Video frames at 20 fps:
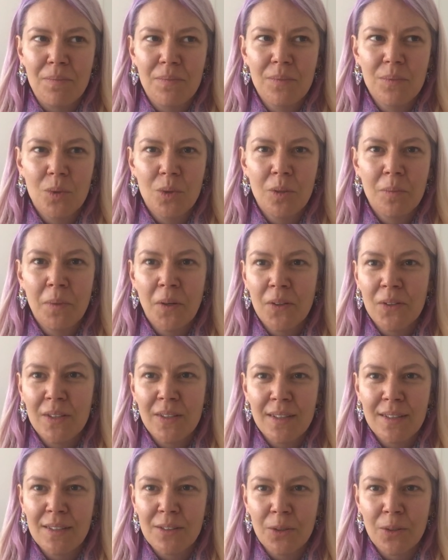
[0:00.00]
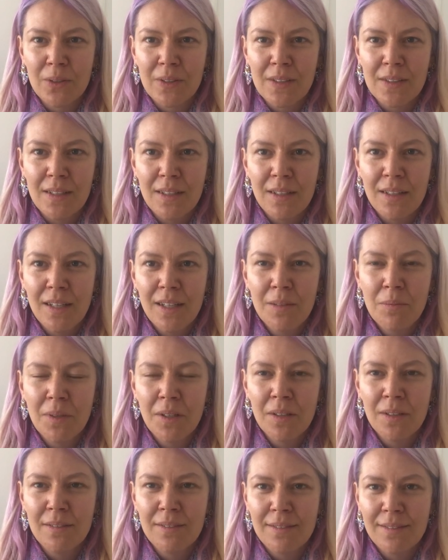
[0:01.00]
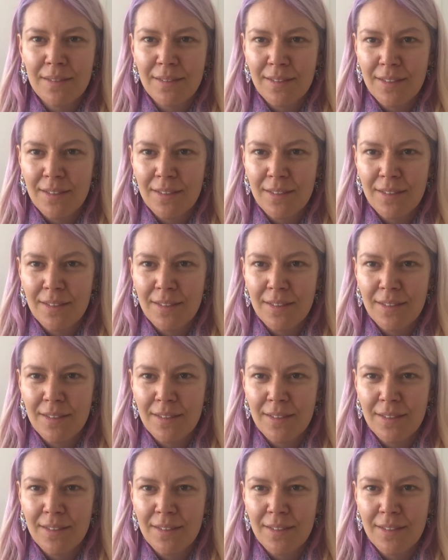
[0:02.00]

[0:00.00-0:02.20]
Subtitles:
We were both exhausted. He'd been